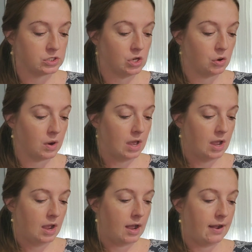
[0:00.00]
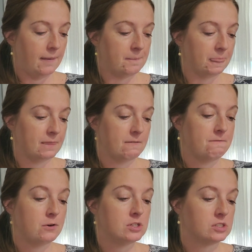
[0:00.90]
So
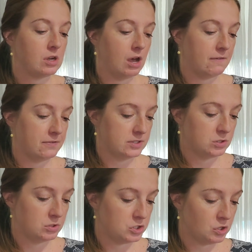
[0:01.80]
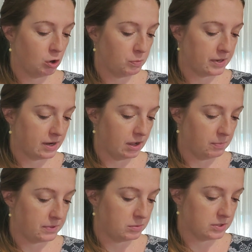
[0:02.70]
first off, as soon as you open it
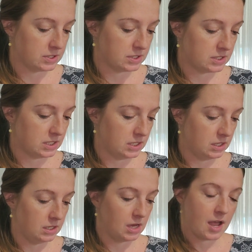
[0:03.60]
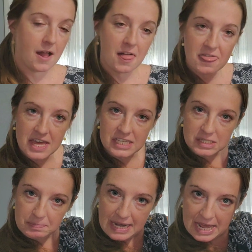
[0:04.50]
up, you will see
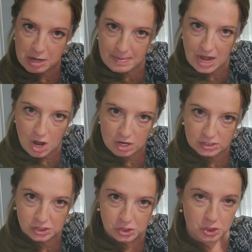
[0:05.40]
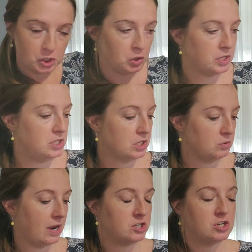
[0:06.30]
this planner belongs to. You
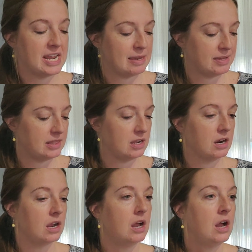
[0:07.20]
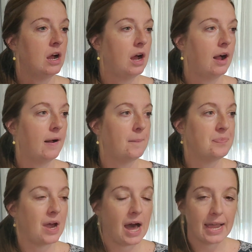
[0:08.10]
can write your name in there.
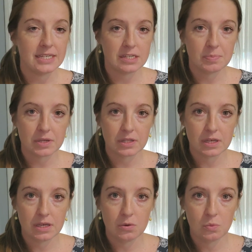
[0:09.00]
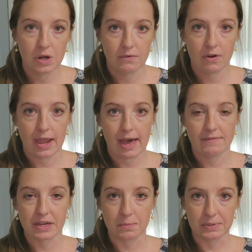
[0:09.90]
I typically, whenever I have
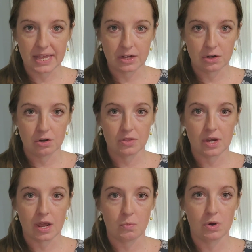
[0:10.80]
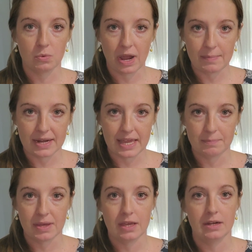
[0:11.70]
like a planner that I want to write my
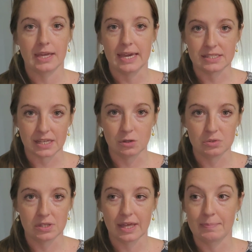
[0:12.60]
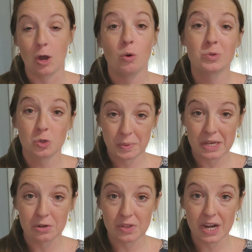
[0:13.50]
name in case I lose it, like my homeschool
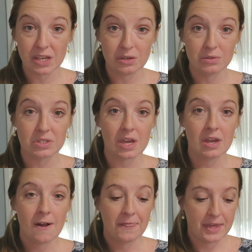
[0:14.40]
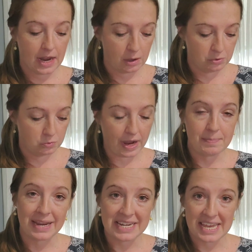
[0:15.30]
planner that I use, then I will write
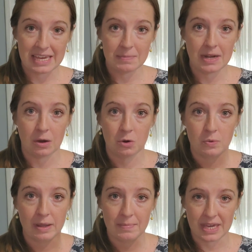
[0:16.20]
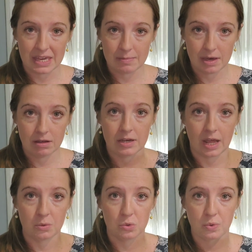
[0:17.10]
my name and I will write my email and
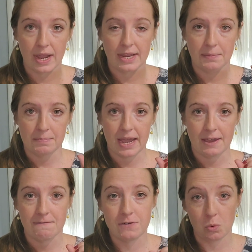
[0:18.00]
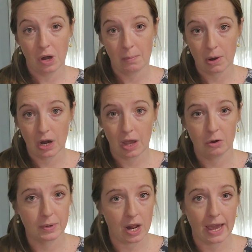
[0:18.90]
I will write my phone number.
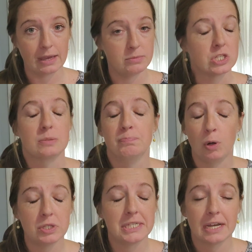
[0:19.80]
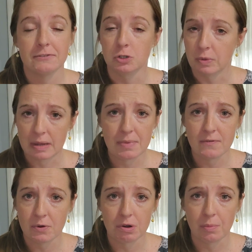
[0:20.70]
I am just bold enough to write my
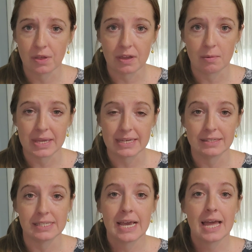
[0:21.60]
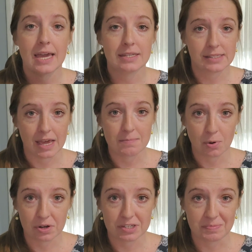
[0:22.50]
phone number there because it is that
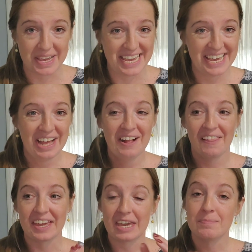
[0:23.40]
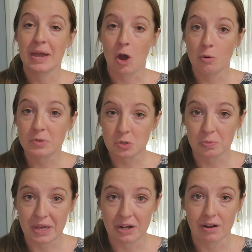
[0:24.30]
important to me, like in my homeschool
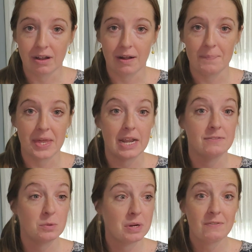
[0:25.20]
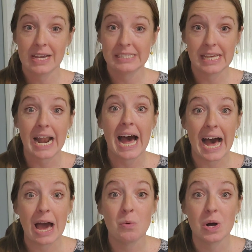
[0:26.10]
planner, that if someone finds that,
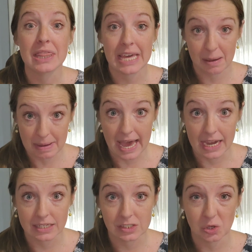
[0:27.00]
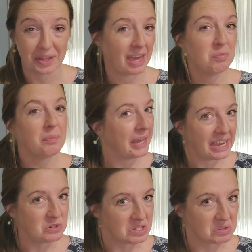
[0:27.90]
I want that back. So like I don't put my
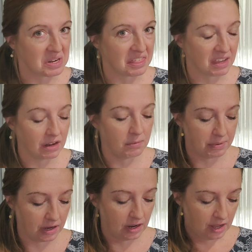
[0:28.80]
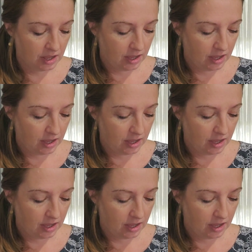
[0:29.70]
address or anything in it, but